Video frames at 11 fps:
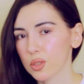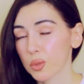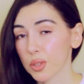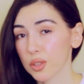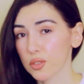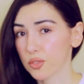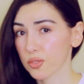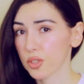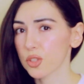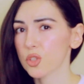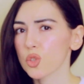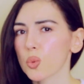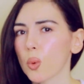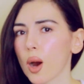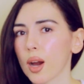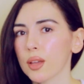with his
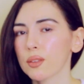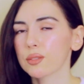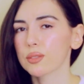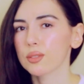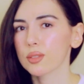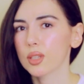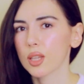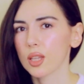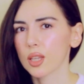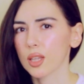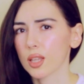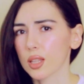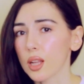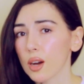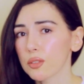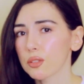first wife. He
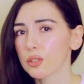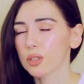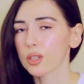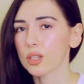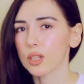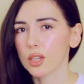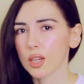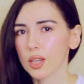loved her,